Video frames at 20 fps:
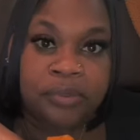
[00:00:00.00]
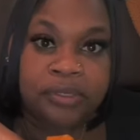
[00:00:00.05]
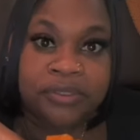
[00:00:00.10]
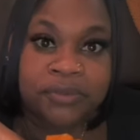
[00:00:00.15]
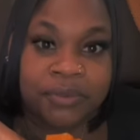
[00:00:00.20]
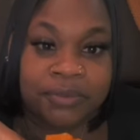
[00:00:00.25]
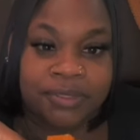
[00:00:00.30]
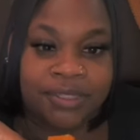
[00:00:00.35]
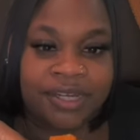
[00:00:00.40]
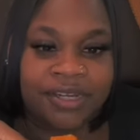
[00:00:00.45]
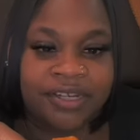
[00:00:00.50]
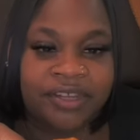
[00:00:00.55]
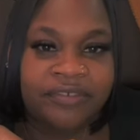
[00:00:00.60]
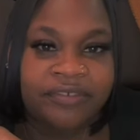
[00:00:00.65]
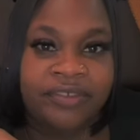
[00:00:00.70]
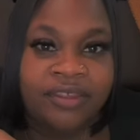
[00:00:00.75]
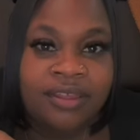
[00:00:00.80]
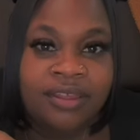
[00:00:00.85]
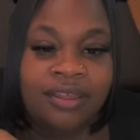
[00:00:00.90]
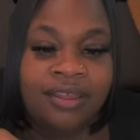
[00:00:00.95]
That's what I'm scared of.
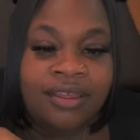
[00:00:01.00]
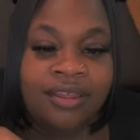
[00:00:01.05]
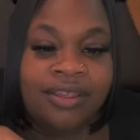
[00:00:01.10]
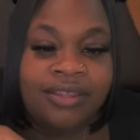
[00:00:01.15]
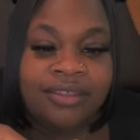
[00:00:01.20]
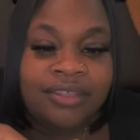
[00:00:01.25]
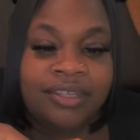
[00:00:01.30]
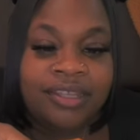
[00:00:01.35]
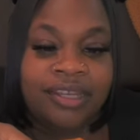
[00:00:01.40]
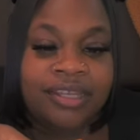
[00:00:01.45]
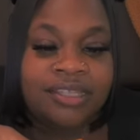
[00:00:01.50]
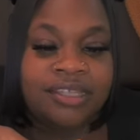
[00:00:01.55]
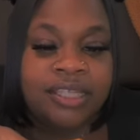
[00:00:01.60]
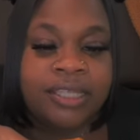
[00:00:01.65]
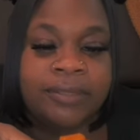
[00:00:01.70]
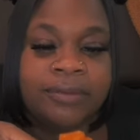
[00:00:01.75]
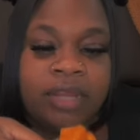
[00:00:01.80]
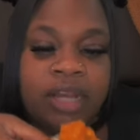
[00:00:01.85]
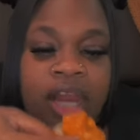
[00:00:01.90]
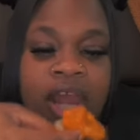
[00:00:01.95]
Look at that
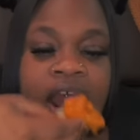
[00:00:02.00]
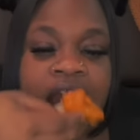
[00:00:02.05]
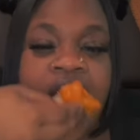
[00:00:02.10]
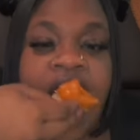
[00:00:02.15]
stain, hold